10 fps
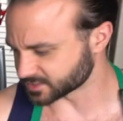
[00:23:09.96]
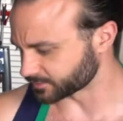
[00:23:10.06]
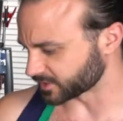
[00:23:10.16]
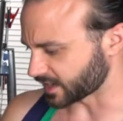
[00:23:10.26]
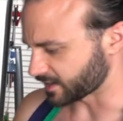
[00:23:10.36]

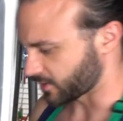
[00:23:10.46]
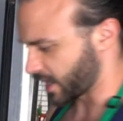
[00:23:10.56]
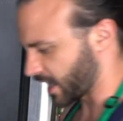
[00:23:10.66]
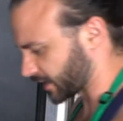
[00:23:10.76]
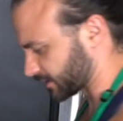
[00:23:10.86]
something that you
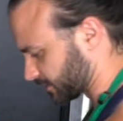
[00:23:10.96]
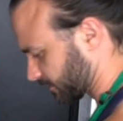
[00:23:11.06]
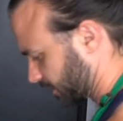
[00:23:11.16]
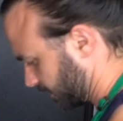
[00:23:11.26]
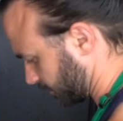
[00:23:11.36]
add
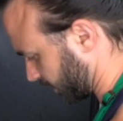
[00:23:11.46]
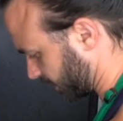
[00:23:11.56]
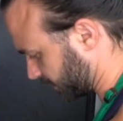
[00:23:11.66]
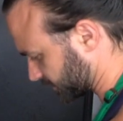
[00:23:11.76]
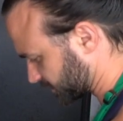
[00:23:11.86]
in
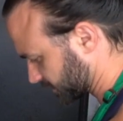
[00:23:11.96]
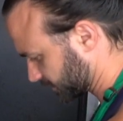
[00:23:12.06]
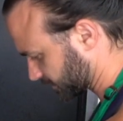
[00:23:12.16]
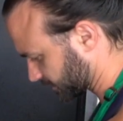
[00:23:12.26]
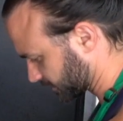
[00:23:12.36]

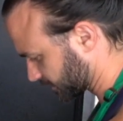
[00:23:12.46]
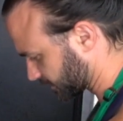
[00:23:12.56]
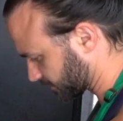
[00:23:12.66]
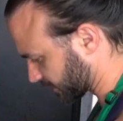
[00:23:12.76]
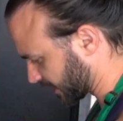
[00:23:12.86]
burritos,
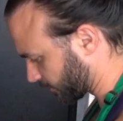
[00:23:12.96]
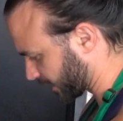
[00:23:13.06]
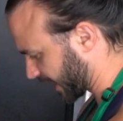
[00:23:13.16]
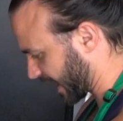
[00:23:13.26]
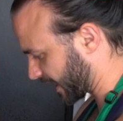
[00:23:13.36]
but I
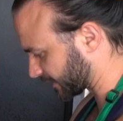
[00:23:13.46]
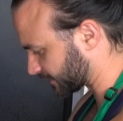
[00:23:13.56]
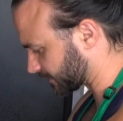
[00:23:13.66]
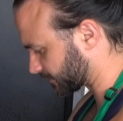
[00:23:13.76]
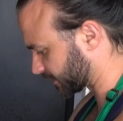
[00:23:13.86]
want to add
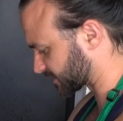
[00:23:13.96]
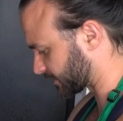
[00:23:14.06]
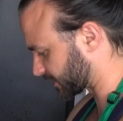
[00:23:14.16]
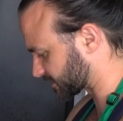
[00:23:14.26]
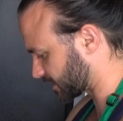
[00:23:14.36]
it because I
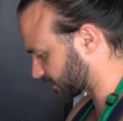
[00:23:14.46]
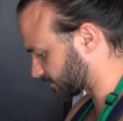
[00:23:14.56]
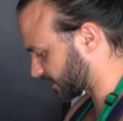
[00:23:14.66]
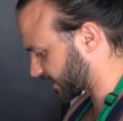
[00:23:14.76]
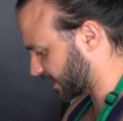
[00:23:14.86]
want to talk
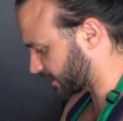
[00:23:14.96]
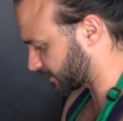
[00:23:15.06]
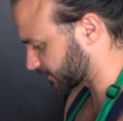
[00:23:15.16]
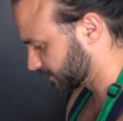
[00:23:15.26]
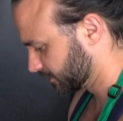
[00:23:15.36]
about
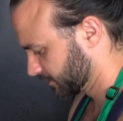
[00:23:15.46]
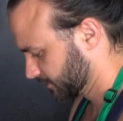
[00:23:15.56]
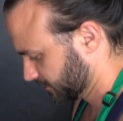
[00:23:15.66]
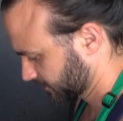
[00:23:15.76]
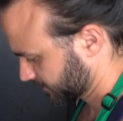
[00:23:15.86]
how
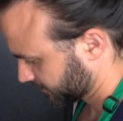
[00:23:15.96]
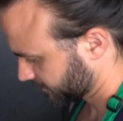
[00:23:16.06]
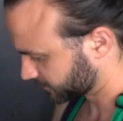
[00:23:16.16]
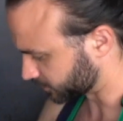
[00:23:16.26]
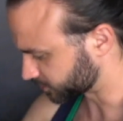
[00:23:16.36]

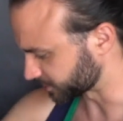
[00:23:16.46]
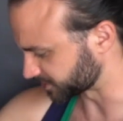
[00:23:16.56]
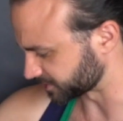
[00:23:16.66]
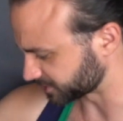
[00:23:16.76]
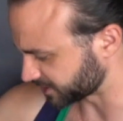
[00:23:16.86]

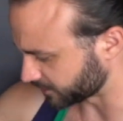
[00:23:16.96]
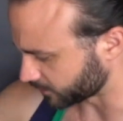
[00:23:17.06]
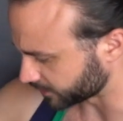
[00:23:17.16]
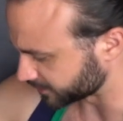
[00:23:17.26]
nutritious quinoa